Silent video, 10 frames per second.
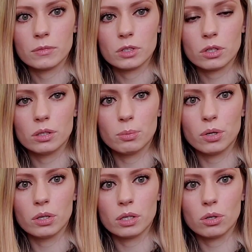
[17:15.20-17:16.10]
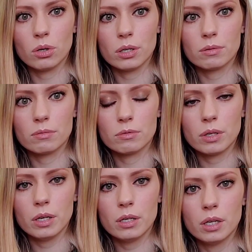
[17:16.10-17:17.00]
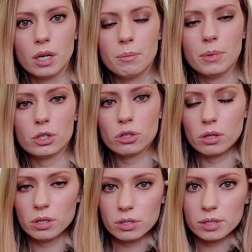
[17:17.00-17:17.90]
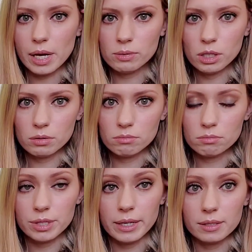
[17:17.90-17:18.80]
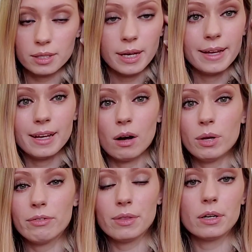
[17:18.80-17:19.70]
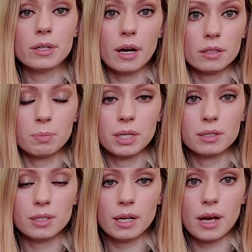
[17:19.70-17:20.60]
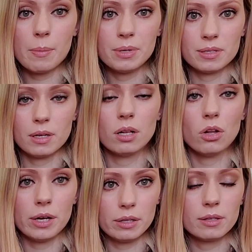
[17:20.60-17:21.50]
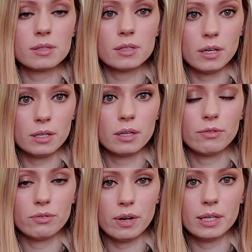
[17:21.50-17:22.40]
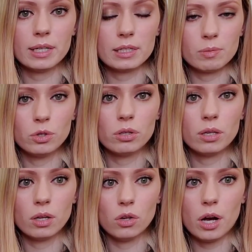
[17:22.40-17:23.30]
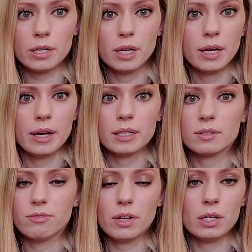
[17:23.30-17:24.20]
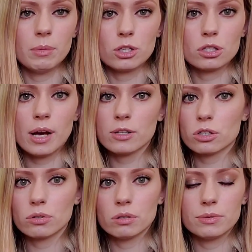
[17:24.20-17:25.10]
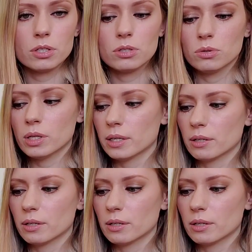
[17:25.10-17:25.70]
It's called a broken chord, right? Make sure that they're sounding nice. Now if they're not, because that happens a lot at the start, if you're finding it's muted a lot, it's very much natural to do that.